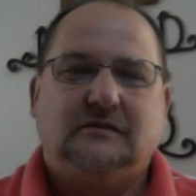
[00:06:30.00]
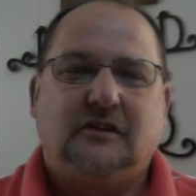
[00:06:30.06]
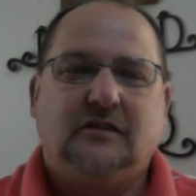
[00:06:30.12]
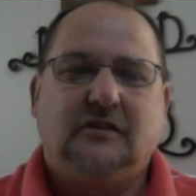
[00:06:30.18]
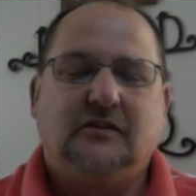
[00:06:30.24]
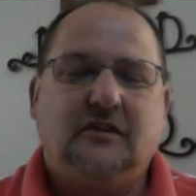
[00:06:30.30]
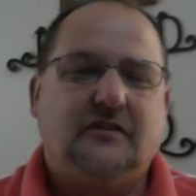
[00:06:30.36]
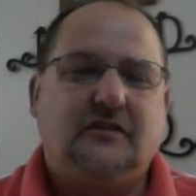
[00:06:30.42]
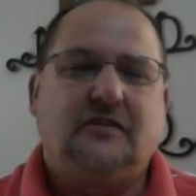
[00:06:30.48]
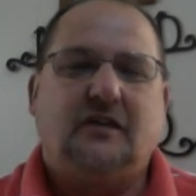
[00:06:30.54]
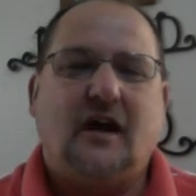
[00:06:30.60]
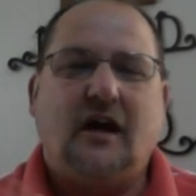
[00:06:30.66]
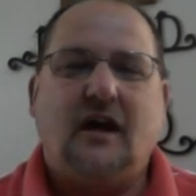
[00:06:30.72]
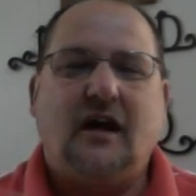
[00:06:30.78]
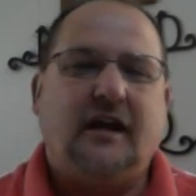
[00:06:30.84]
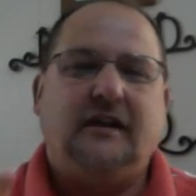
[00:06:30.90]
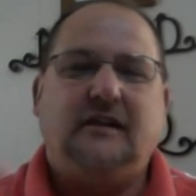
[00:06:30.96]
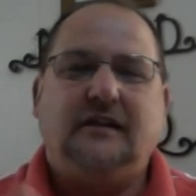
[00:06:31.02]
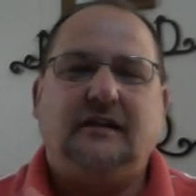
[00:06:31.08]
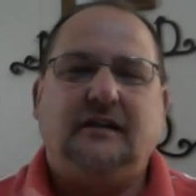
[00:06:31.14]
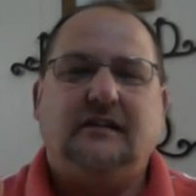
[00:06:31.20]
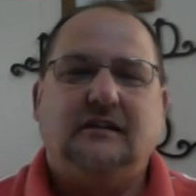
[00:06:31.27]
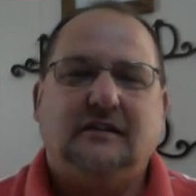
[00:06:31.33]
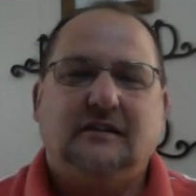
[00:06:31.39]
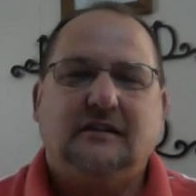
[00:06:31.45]
Who
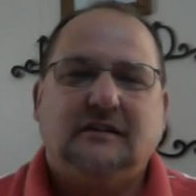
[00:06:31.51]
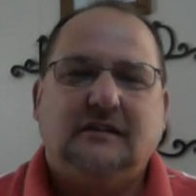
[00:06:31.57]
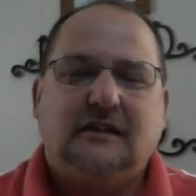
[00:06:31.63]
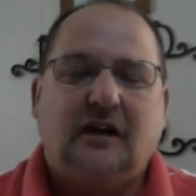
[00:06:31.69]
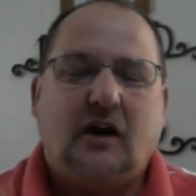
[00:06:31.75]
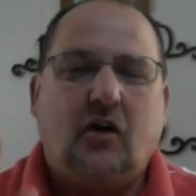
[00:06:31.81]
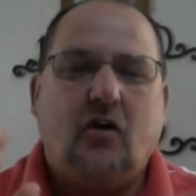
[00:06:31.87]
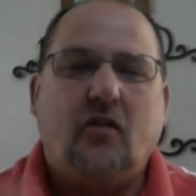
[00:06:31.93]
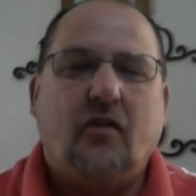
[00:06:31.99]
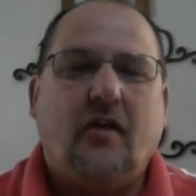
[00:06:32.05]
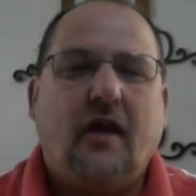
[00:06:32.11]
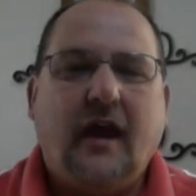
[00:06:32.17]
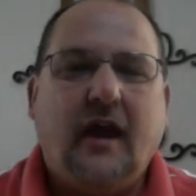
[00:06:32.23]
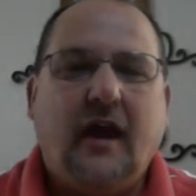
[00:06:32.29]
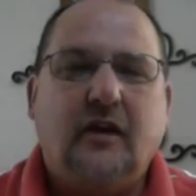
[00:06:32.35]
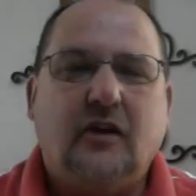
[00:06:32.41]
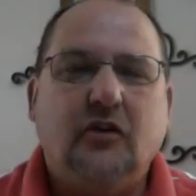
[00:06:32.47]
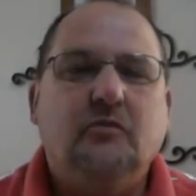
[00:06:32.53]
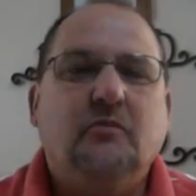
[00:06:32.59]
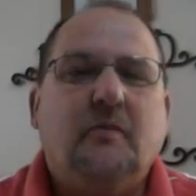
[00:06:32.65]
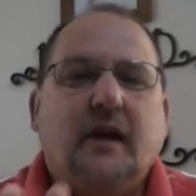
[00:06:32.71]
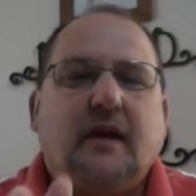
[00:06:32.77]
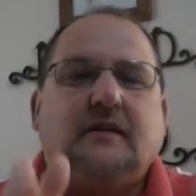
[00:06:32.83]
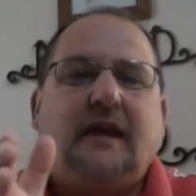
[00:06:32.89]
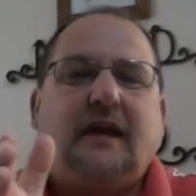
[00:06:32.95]
designed all that? Who
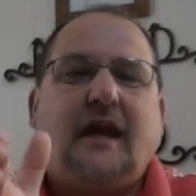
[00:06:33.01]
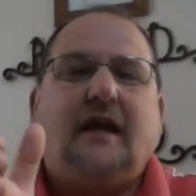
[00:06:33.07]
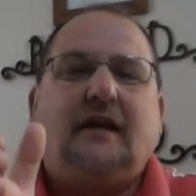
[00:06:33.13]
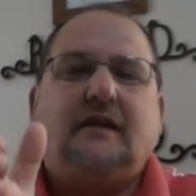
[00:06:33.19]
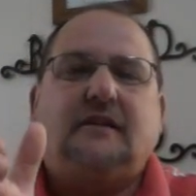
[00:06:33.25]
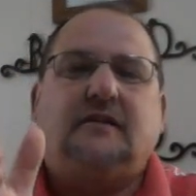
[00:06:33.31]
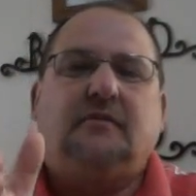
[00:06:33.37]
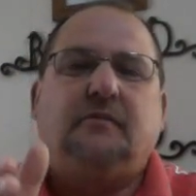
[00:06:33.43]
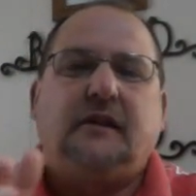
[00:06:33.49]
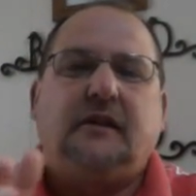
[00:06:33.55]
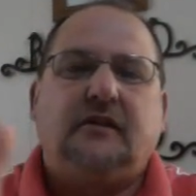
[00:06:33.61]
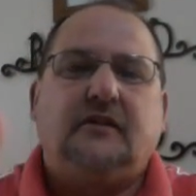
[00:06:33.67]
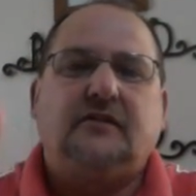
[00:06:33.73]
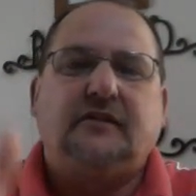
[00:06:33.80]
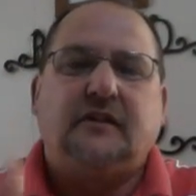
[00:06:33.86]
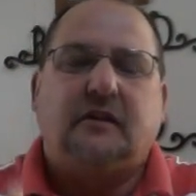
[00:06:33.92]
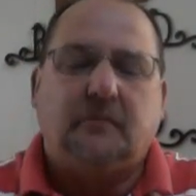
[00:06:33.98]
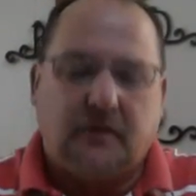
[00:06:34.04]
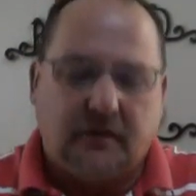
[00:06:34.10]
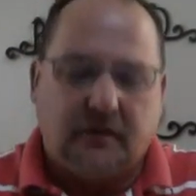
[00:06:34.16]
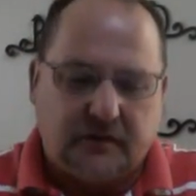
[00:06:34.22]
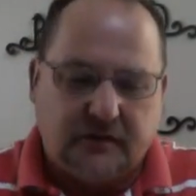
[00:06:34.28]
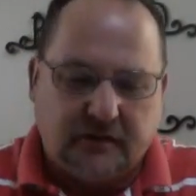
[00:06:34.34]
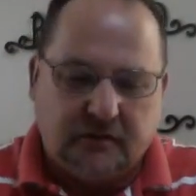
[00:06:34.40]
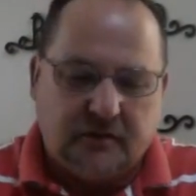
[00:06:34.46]
made that to be the
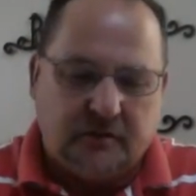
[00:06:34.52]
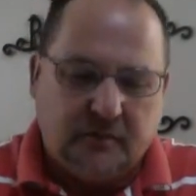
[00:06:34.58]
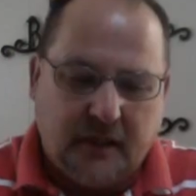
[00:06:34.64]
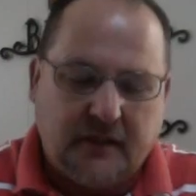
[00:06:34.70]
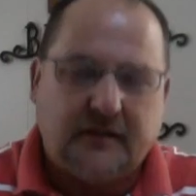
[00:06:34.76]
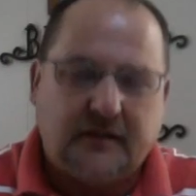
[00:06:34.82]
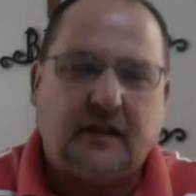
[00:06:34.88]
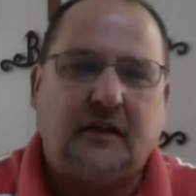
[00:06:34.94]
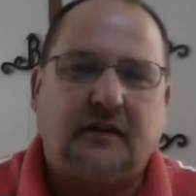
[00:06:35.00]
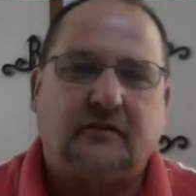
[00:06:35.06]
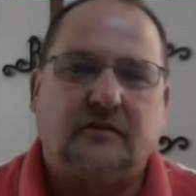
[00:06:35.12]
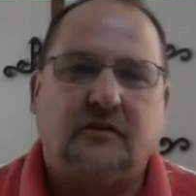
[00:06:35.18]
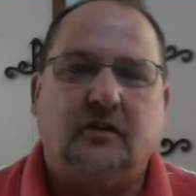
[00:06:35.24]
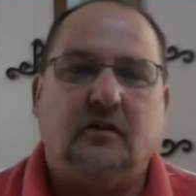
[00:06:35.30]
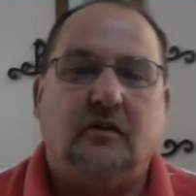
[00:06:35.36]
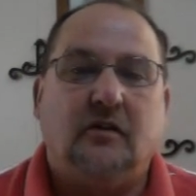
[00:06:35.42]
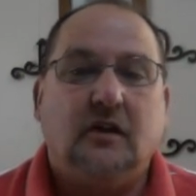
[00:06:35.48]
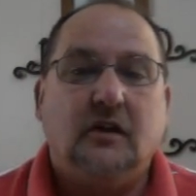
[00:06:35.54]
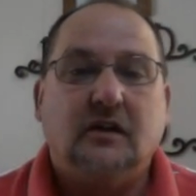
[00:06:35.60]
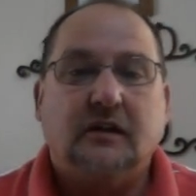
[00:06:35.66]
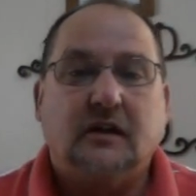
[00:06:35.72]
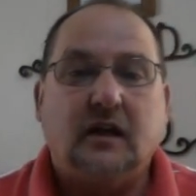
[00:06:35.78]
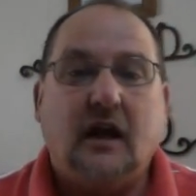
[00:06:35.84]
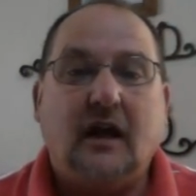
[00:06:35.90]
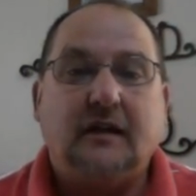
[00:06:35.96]
stimulus that would make things grow?
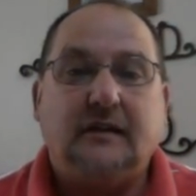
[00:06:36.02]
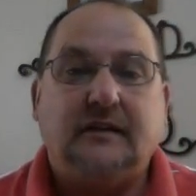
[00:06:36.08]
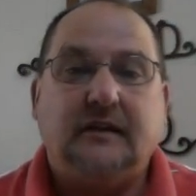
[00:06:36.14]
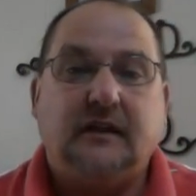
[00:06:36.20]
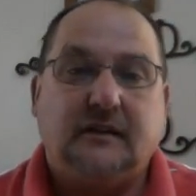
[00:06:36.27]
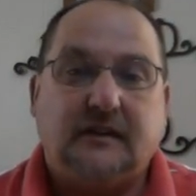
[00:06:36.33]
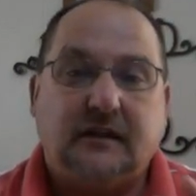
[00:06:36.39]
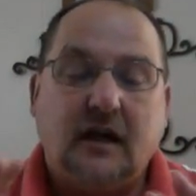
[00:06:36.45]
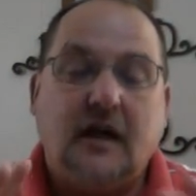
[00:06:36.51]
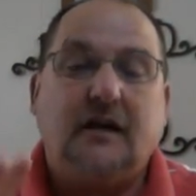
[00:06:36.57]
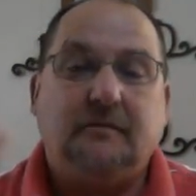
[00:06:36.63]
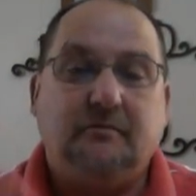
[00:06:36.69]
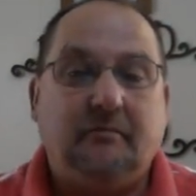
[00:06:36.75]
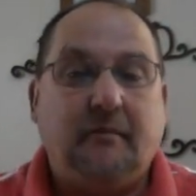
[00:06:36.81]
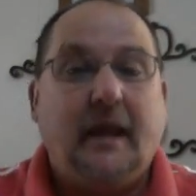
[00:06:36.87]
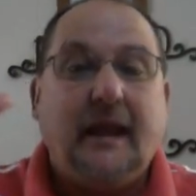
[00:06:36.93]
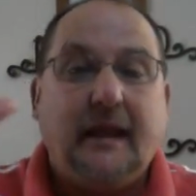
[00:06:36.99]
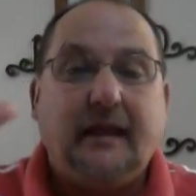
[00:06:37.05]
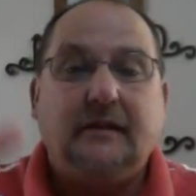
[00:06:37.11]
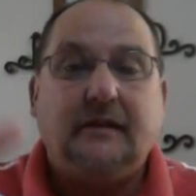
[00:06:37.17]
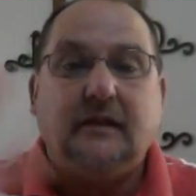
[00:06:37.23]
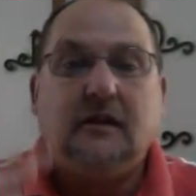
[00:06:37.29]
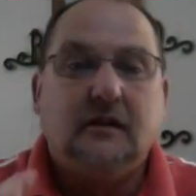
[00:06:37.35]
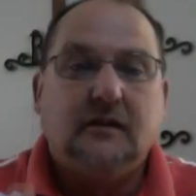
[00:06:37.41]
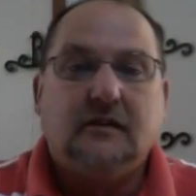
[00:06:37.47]
God did. God
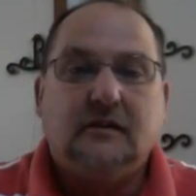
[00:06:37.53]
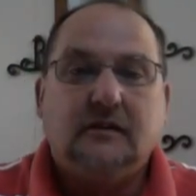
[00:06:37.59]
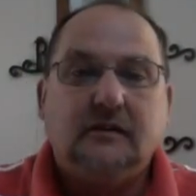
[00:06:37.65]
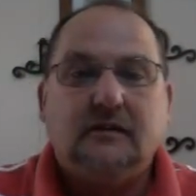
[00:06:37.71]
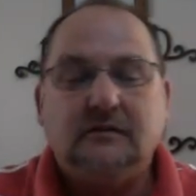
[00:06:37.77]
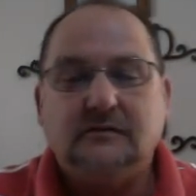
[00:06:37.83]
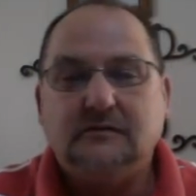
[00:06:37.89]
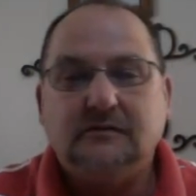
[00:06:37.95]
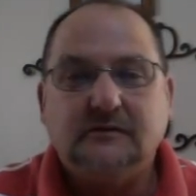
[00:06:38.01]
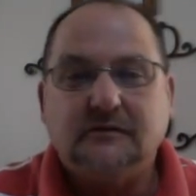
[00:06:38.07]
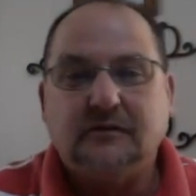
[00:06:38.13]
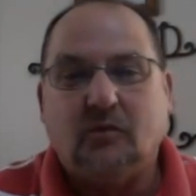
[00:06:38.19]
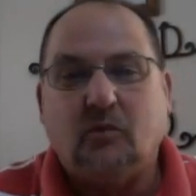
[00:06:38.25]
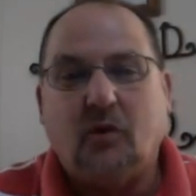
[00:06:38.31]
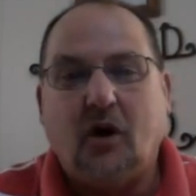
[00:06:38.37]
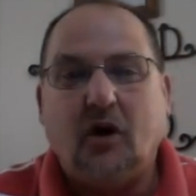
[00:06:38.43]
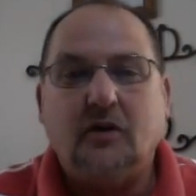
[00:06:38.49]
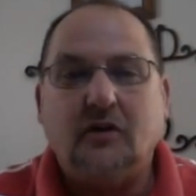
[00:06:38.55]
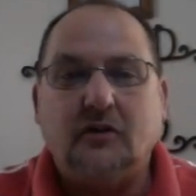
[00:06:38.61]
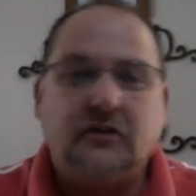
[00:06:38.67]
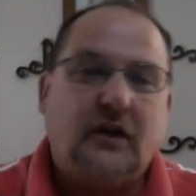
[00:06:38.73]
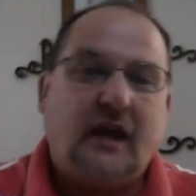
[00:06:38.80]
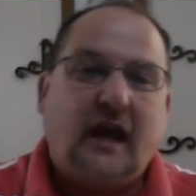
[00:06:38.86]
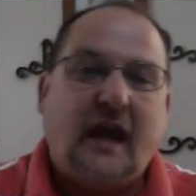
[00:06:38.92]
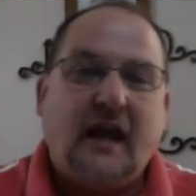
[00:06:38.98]
made the water
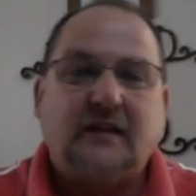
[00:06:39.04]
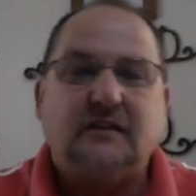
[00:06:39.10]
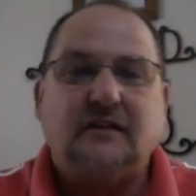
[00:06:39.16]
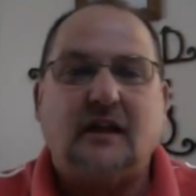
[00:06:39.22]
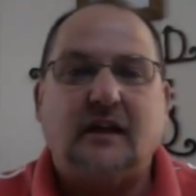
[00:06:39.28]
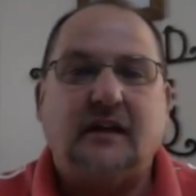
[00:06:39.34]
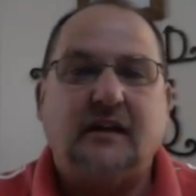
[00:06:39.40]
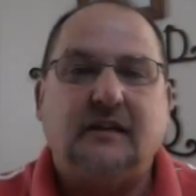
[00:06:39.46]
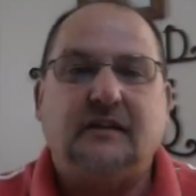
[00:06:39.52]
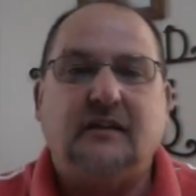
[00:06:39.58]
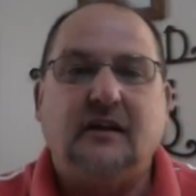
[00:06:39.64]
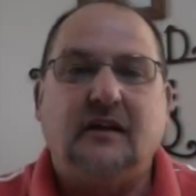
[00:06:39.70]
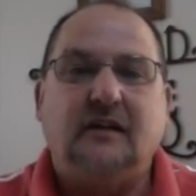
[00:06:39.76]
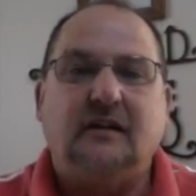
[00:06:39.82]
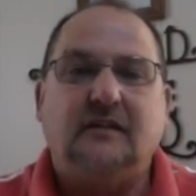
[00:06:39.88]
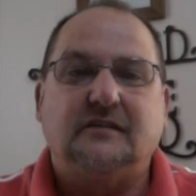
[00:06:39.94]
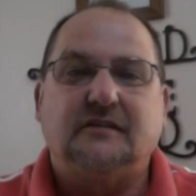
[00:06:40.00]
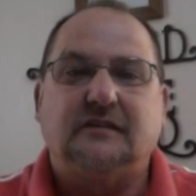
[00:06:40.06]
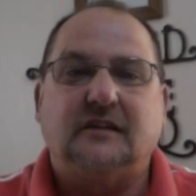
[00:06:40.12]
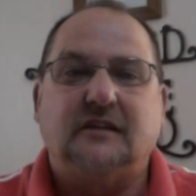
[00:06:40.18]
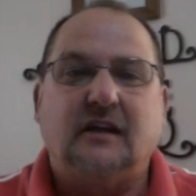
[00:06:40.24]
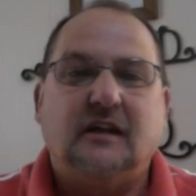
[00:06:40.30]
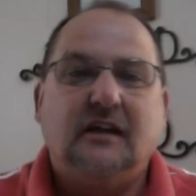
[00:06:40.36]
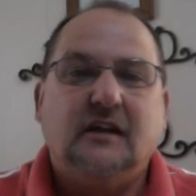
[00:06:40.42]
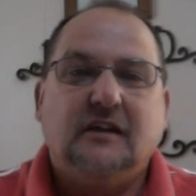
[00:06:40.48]
to act like it does
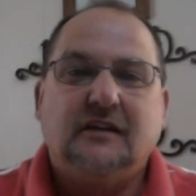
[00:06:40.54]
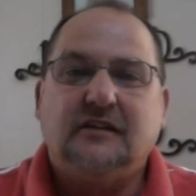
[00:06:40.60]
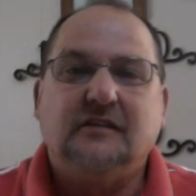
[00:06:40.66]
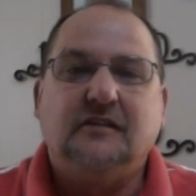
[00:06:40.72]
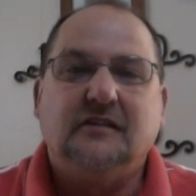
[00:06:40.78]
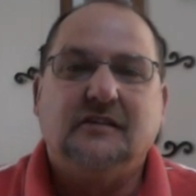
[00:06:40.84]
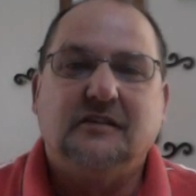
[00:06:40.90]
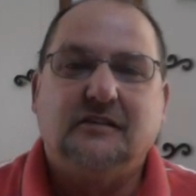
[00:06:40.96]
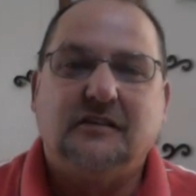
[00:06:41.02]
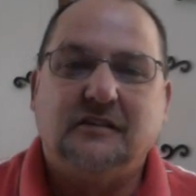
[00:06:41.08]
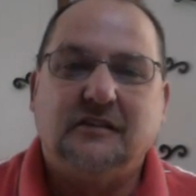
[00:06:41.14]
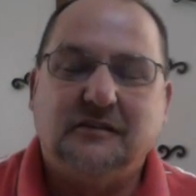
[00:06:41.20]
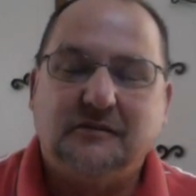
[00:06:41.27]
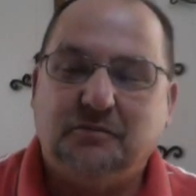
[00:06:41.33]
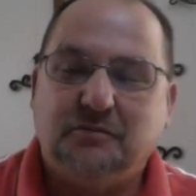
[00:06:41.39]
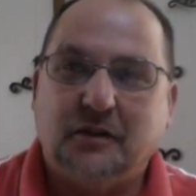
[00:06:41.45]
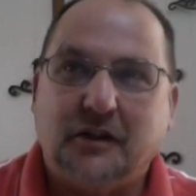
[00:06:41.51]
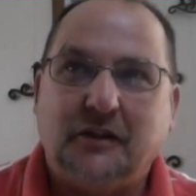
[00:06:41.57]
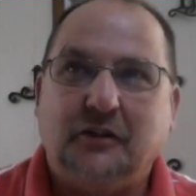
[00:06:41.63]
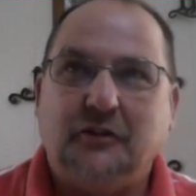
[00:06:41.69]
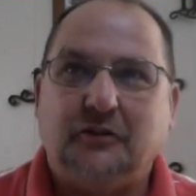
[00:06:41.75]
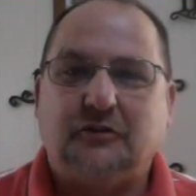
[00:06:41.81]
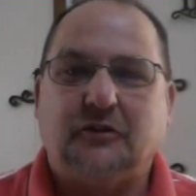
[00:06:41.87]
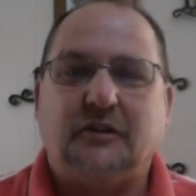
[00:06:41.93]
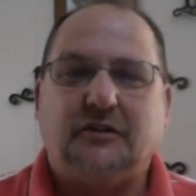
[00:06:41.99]
to bring
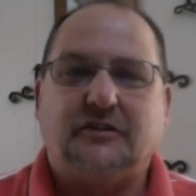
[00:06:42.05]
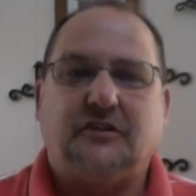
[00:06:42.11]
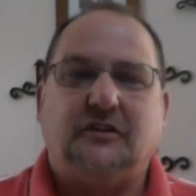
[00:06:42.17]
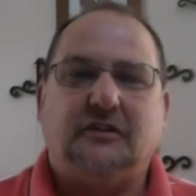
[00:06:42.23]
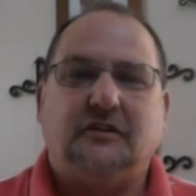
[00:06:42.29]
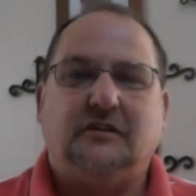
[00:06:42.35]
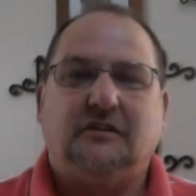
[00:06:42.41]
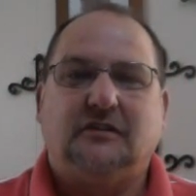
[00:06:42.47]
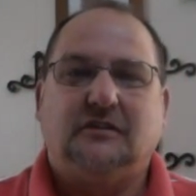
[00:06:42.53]
nutrition.